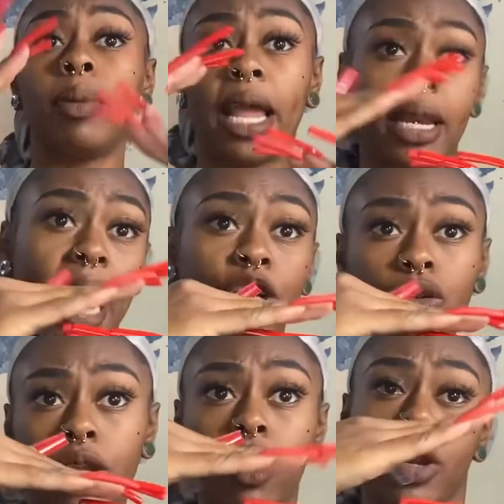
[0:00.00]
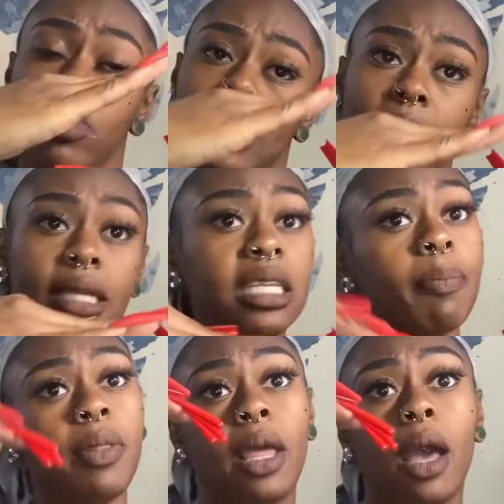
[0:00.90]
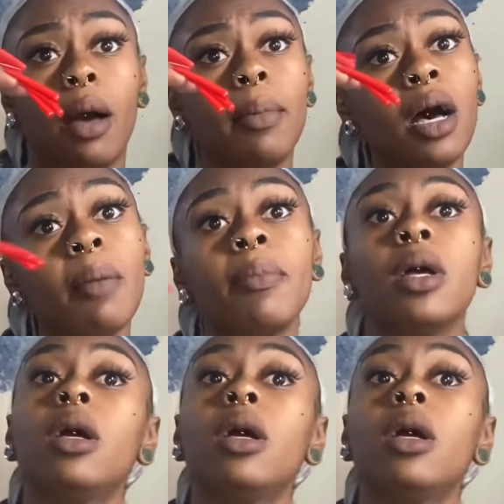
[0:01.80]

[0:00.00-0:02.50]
like naturally your nails kind of dip and then come up,